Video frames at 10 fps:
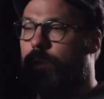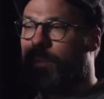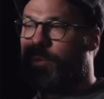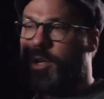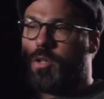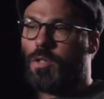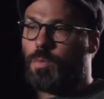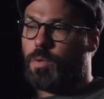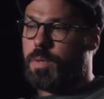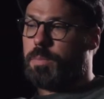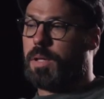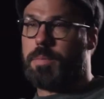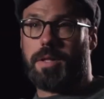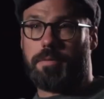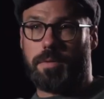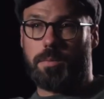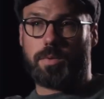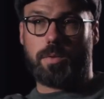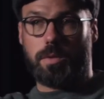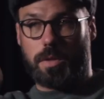got collaborations with people I met at film
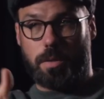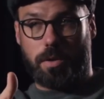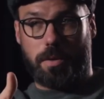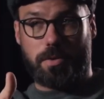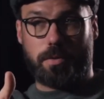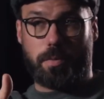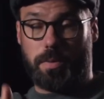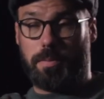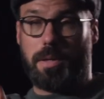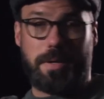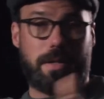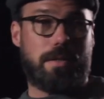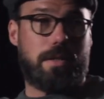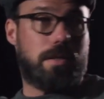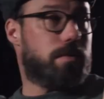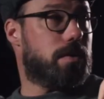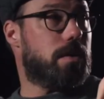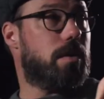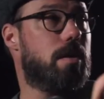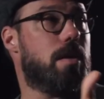school, collaborations with people I met at the
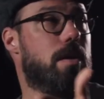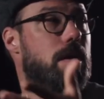EFC.